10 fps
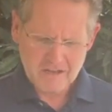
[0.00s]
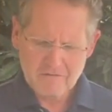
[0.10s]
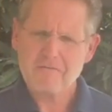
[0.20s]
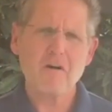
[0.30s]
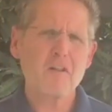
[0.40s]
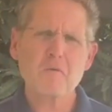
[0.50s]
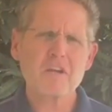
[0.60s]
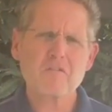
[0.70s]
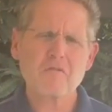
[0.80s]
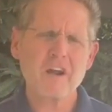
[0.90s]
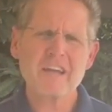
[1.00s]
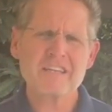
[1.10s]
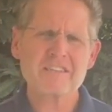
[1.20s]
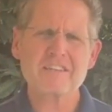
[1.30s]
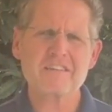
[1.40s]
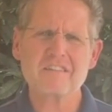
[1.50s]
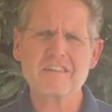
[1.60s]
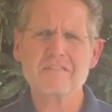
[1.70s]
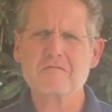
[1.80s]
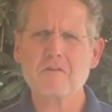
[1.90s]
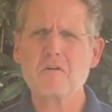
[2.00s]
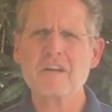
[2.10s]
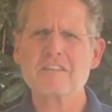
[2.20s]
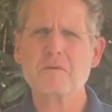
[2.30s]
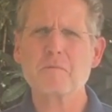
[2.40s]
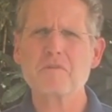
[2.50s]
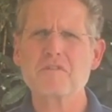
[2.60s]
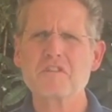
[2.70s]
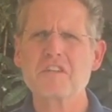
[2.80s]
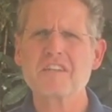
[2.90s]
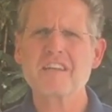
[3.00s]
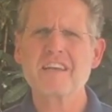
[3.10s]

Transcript: following Christ and in growing as a person.